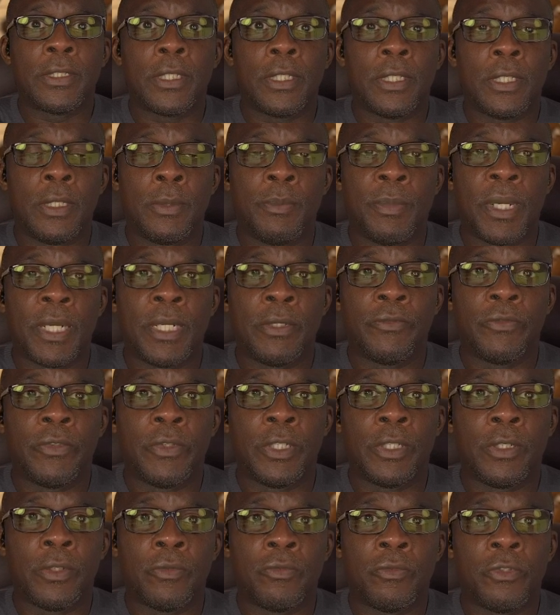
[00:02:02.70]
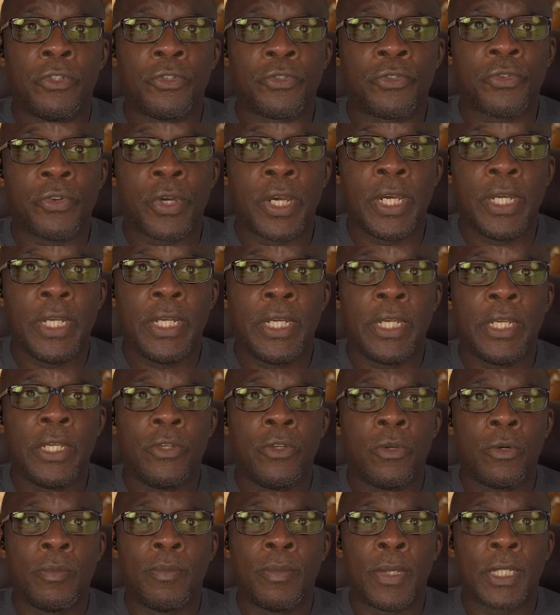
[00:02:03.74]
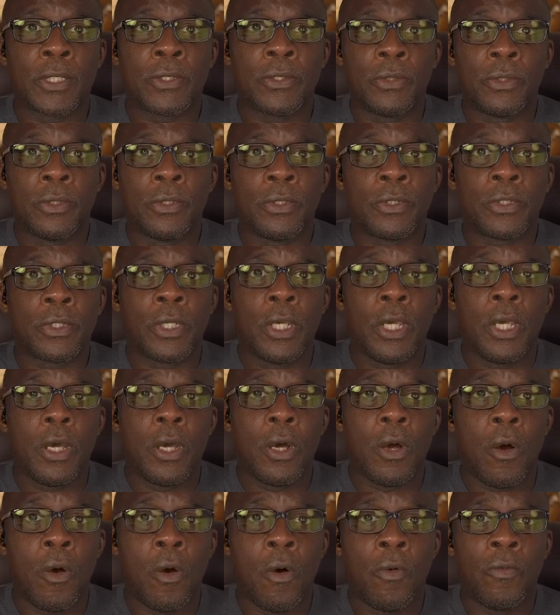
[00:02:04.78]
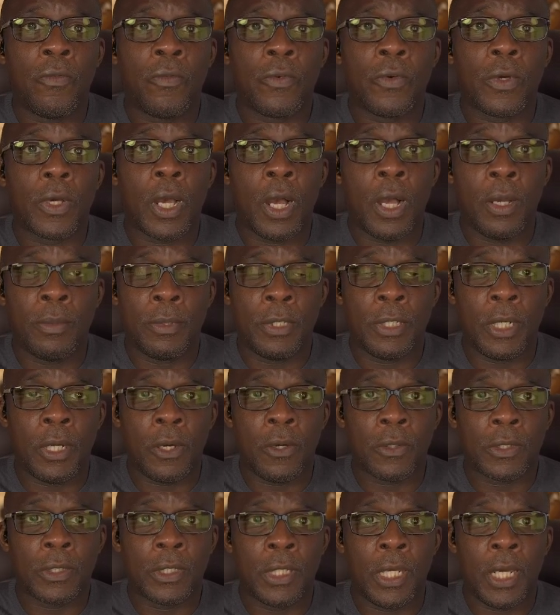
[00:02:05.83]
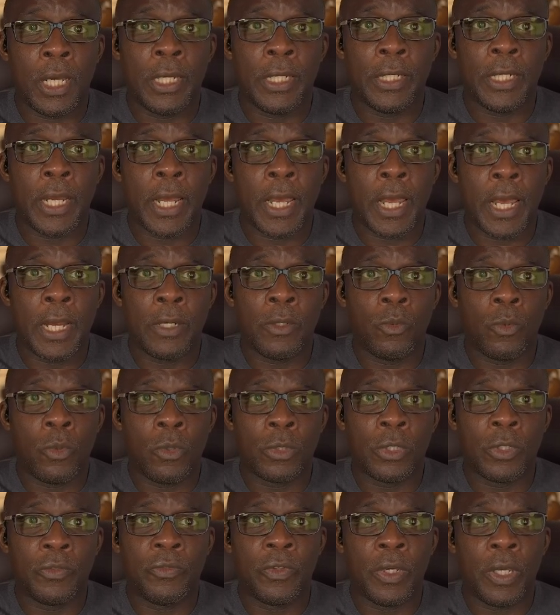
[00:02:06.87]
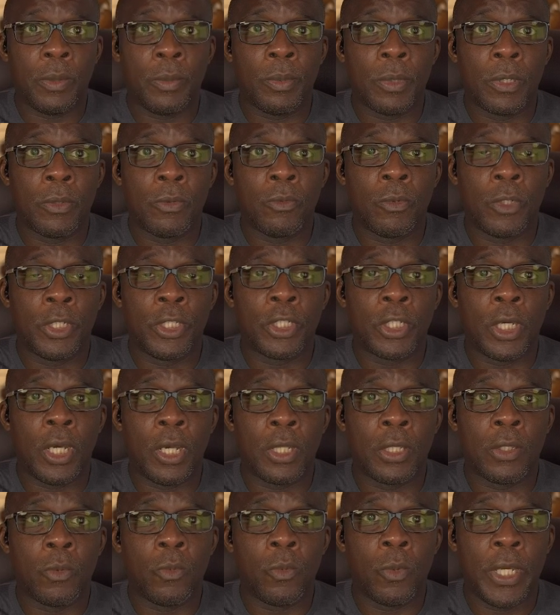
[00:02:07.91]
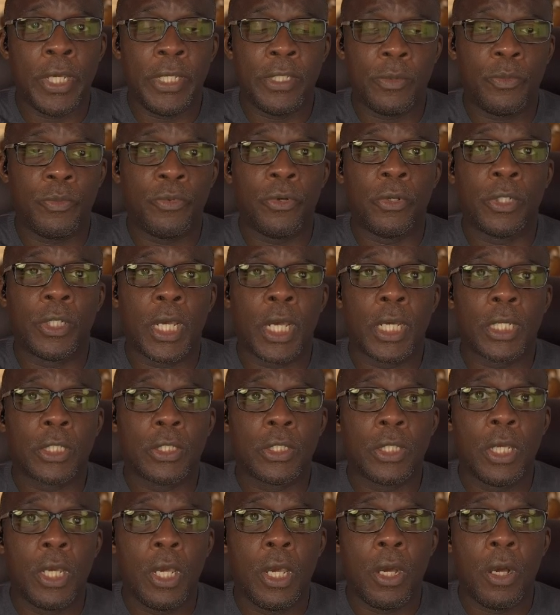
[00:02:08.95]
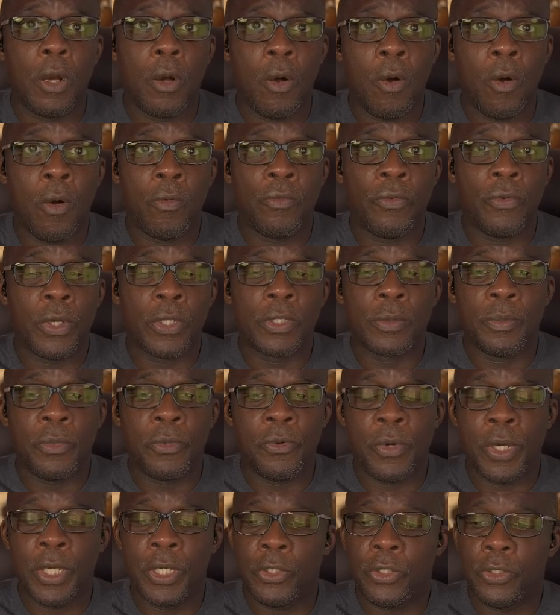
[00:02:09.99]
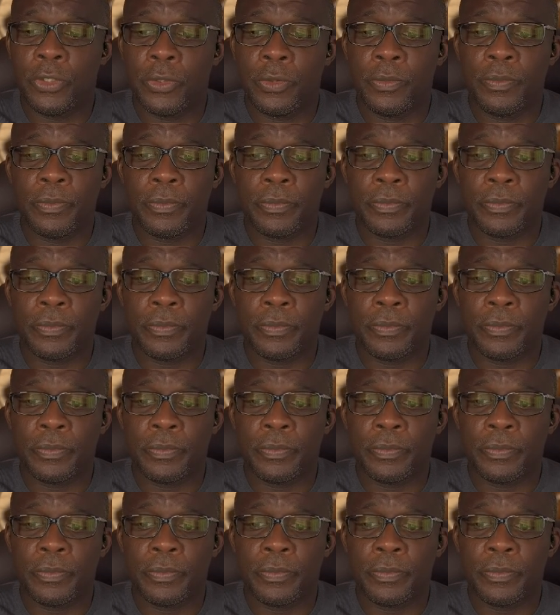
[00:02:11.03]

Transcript: the benefit of draining your muscles of carbon dioxide and water vapor, which are the waste products of respiration.